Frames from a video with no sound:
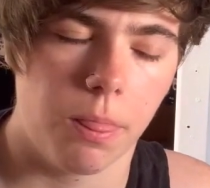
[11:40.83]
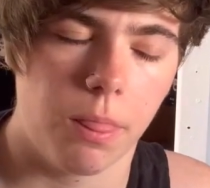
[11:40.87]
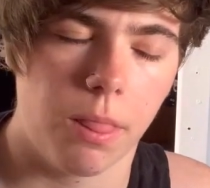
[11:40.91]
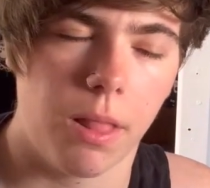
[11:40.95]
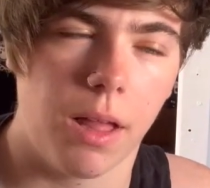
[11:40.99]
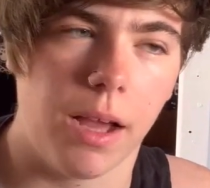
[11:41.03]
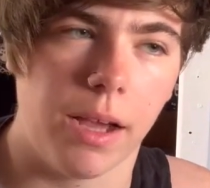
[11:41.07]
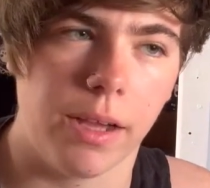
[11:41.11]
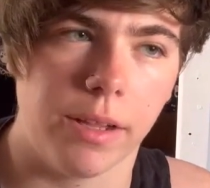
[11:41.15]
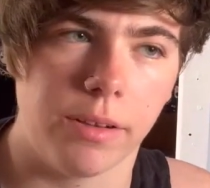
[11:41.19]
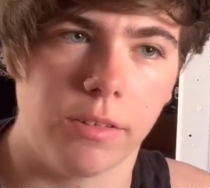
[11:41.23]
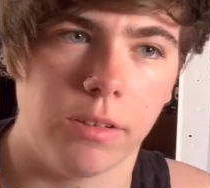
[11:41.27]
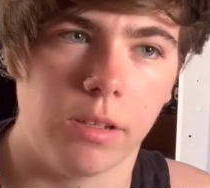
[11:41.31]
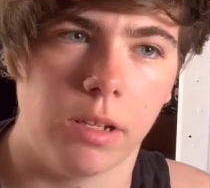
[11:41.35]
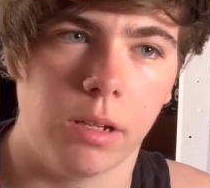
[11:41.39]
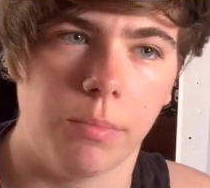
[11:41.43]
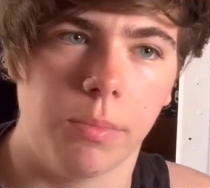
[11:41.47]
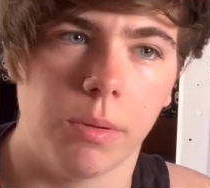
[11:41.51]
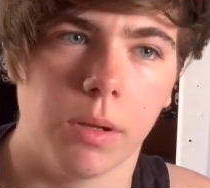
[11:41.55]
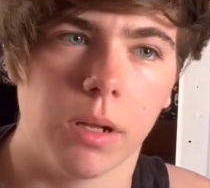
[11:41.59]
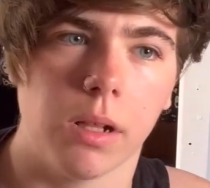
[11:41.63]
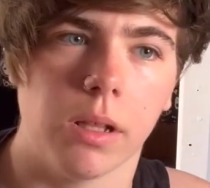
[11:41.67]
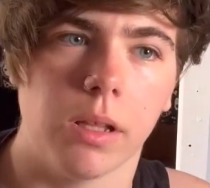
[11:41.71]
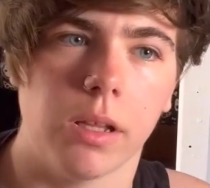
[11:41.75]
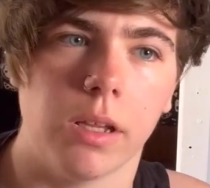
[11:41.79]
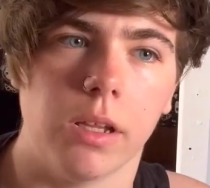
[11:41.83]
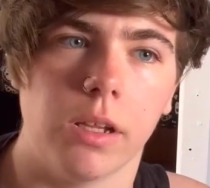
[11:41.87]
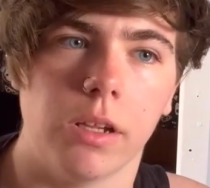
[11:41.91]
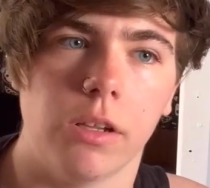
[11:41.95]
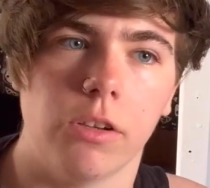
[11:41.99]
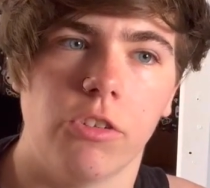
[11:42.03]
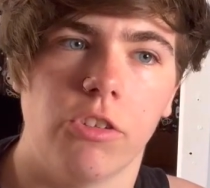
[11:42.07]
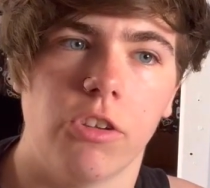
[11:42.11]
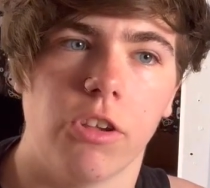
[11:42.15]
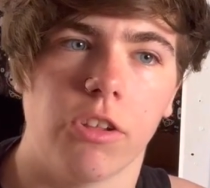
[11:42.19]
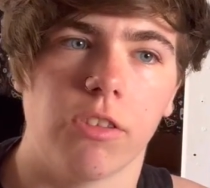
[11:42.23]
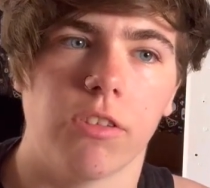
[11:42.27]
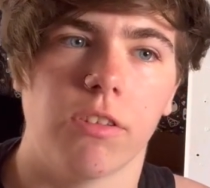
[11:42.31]
I typically
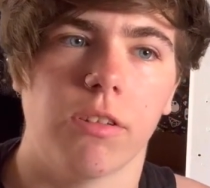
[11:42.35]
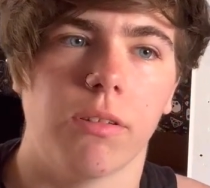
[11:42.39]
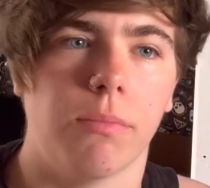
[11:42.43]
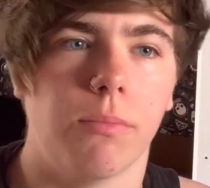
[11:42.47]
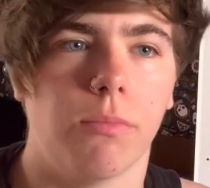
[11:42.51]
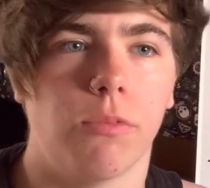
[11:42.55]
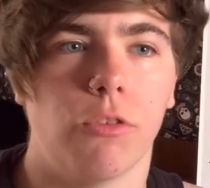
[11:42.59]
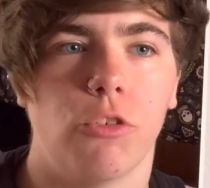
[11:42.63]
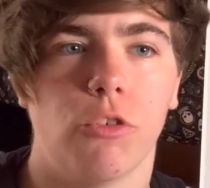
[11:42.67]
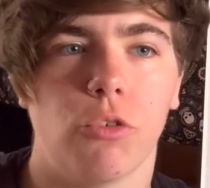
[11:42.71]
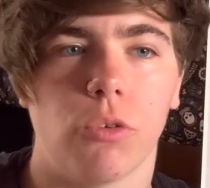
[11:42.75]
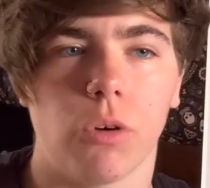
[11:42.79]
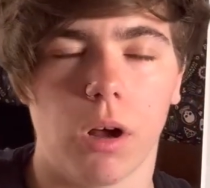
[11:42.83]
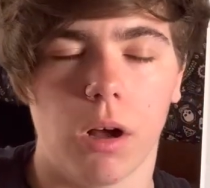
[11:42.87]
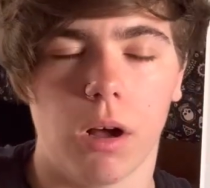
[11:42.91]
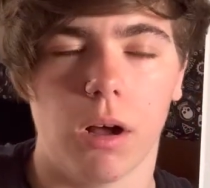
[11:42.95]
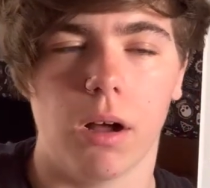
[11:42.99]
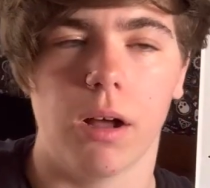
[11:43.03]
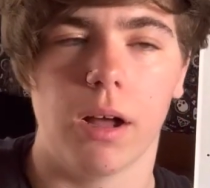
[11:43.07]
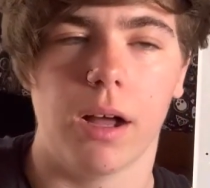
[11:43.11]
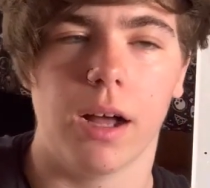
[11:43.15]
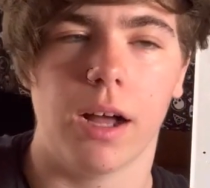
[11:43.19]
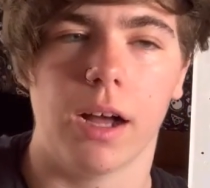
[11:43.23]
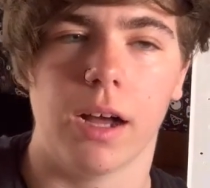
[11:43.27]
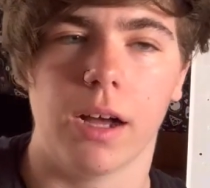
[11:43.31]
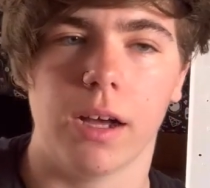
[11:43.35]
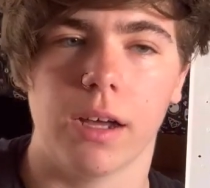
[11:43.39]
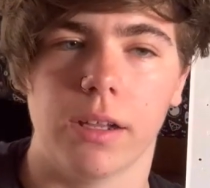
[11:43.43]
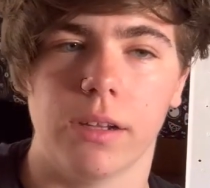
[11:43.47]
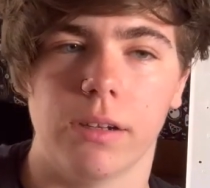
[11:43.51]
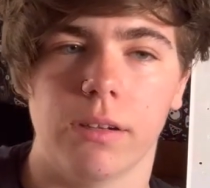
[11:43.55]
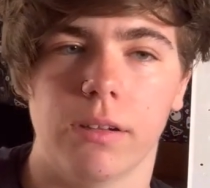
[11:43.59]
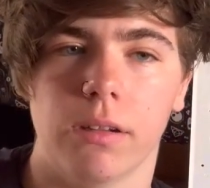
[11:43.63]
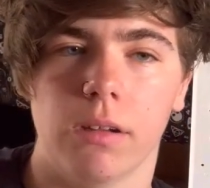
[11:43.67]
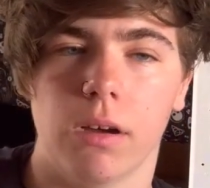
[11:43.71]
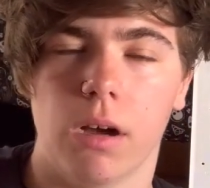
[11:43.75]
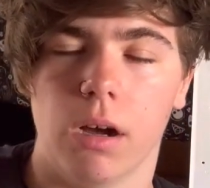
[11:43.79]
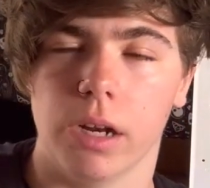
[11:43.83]
just draw
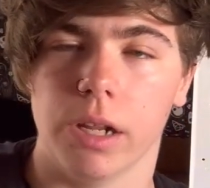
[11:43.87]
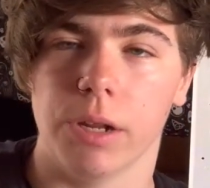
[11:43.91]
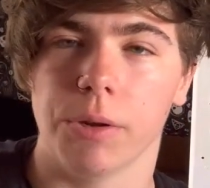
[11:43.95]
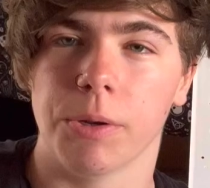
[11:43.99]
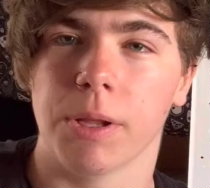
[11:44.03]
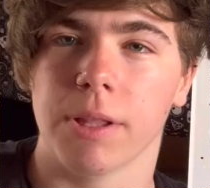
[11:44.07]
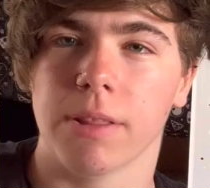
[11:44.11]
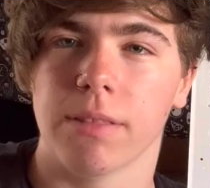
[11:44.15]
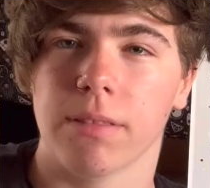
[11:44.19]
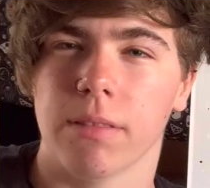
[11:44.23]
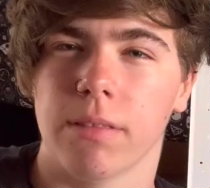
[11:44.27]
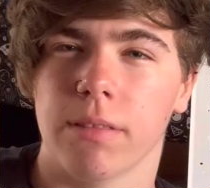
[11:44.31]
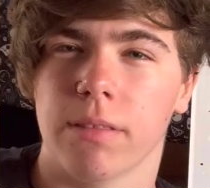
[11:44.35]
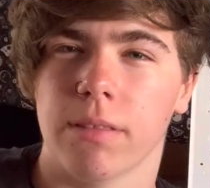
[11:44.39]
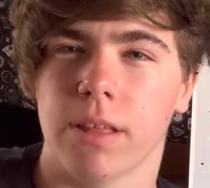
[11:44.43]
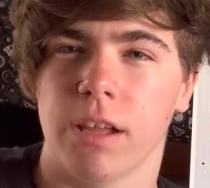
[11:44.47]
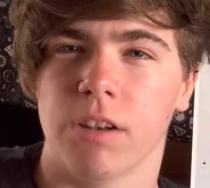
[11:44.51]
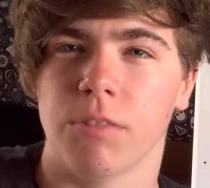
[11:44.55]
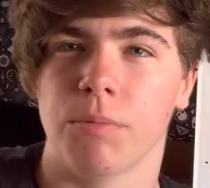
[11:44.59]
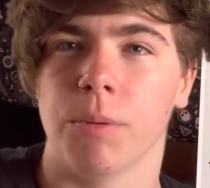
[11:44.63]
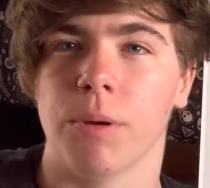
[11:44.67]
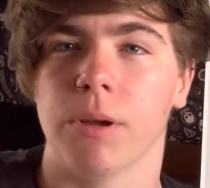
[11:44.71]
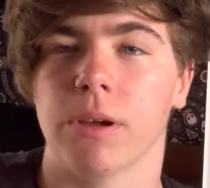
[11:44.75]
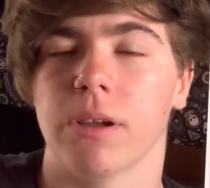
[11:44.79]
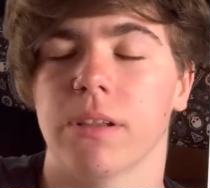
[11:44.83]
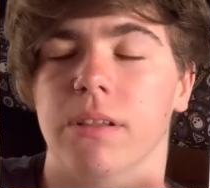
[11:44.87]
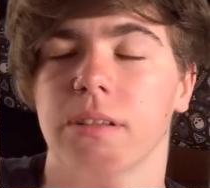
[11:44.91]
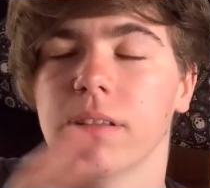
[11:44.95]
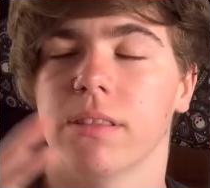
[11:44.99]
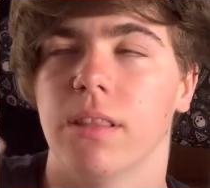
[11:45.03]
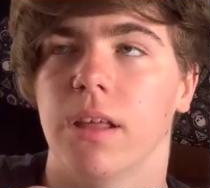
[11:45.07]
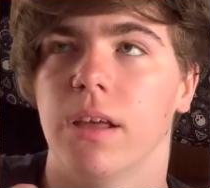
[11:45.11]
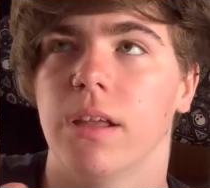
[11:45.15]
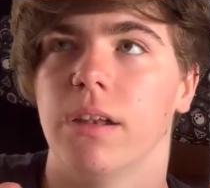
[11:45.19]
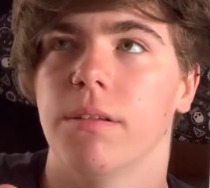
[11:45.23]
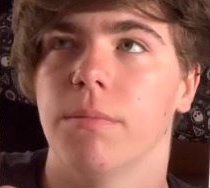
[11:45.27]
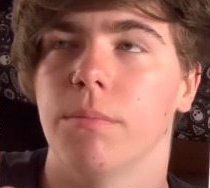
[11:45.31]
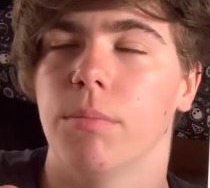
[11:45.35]
on Autodesk Sketchbook,
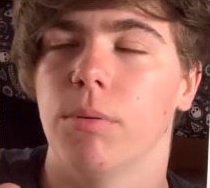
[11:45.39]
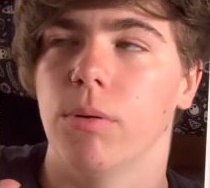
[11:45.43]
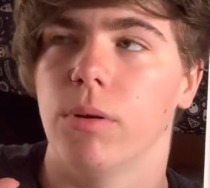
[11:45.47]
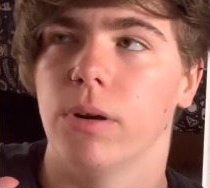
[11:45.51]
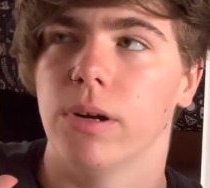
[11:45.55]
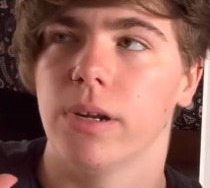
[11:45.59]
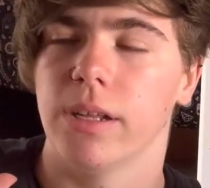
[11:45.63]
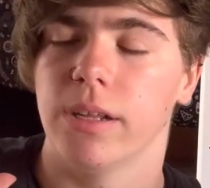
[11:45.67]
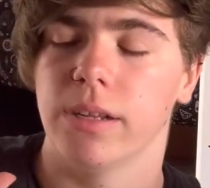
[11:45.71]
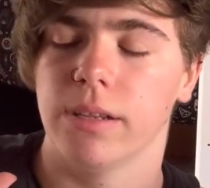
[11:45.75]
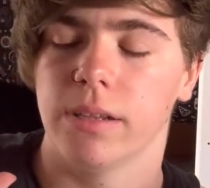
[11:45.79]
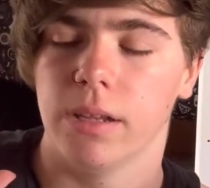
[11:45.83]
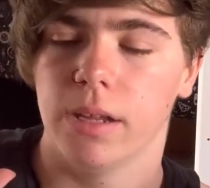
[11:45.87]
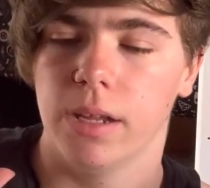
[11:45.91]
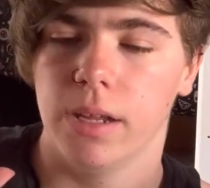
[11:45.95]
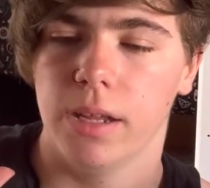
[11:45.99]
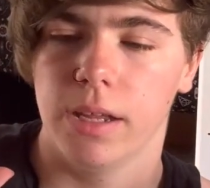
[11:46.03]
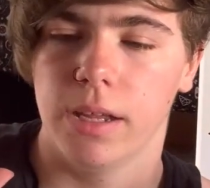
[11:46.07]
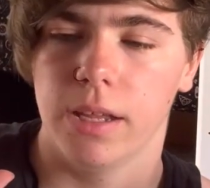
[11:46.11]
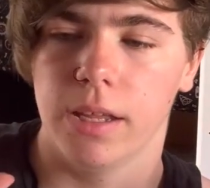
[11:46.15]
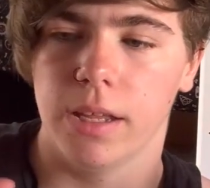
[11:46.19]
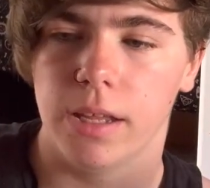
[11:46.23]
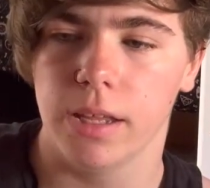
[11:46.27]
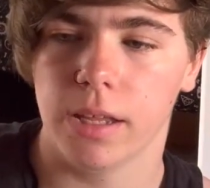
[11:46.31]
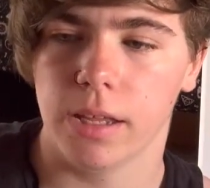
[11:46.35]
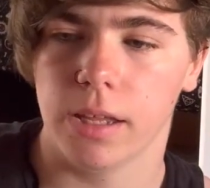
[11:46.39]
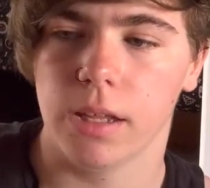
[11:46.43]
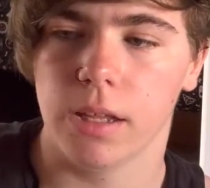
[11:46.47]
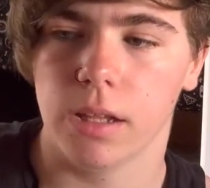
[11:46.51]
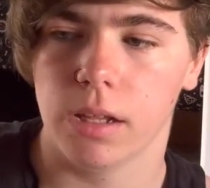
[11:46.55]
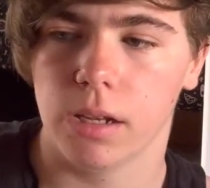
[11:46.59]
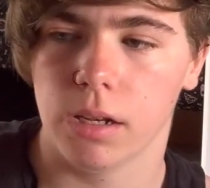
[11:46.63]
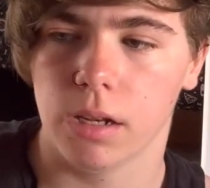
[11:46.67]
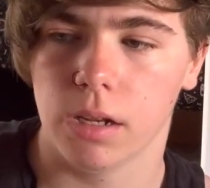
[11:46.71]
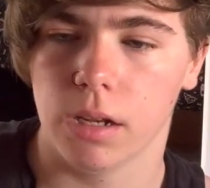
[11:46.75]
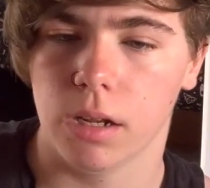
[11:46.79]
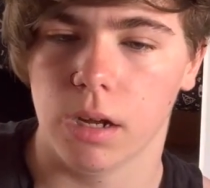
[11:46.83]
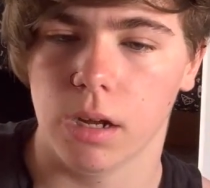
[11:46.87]
then put it
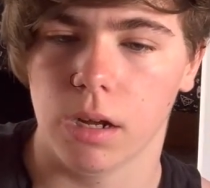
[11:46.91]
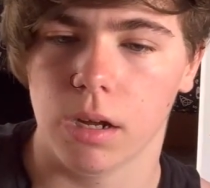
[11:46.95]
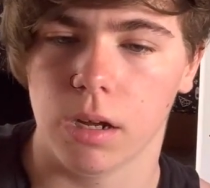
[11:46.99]
in